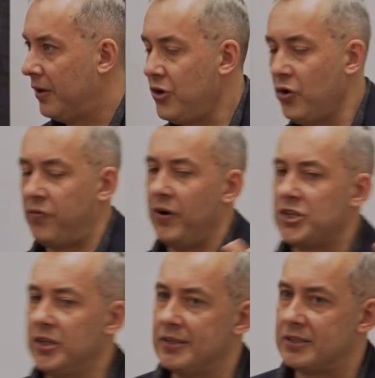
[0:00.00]

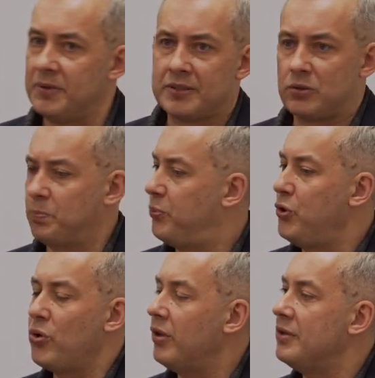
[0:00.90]
Neofunctionalism is
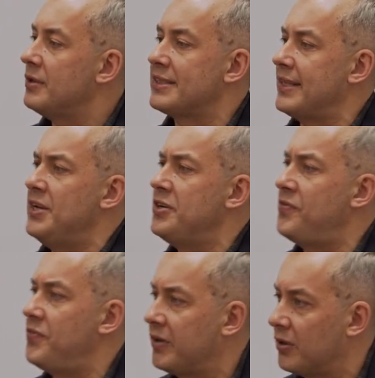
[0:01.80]
purely
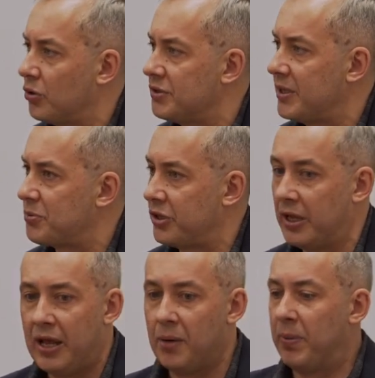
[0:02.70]
scientific conception,
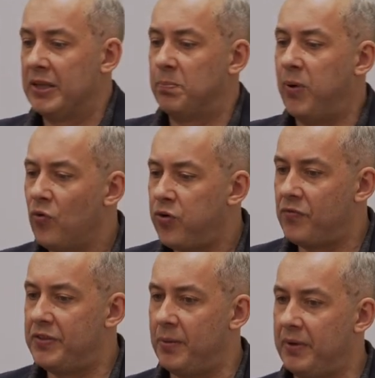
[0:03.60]
but both
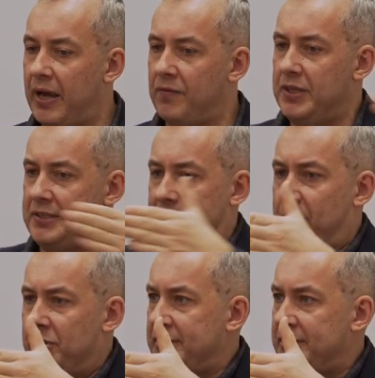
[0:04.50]
of them have the same